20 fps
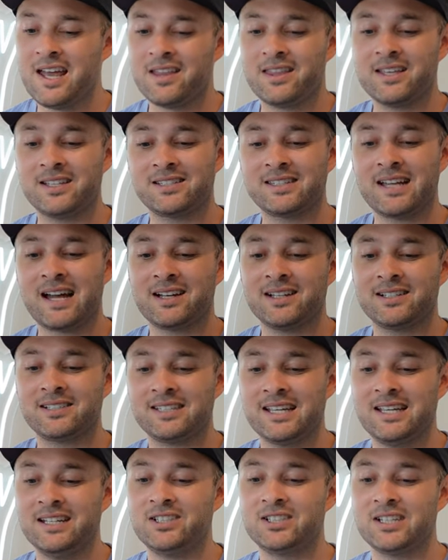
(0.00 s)
they're starting to
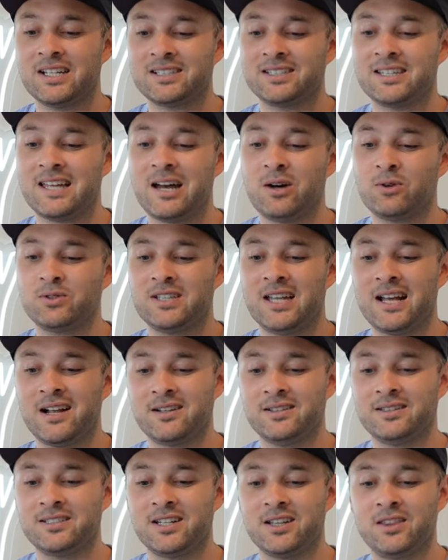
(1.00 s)
see just how
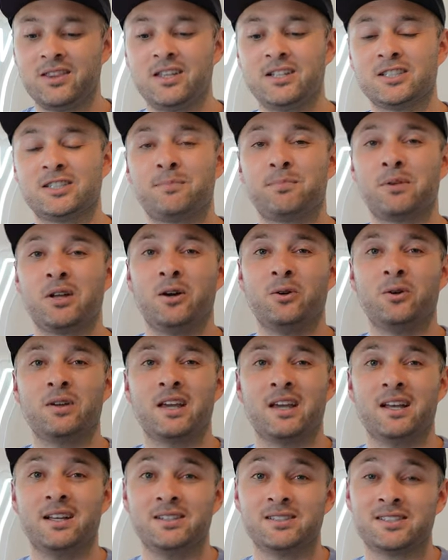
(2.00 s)
talented this bloke
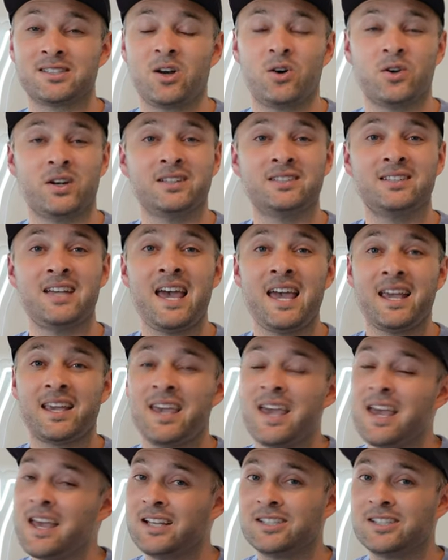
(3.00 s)
is on attack.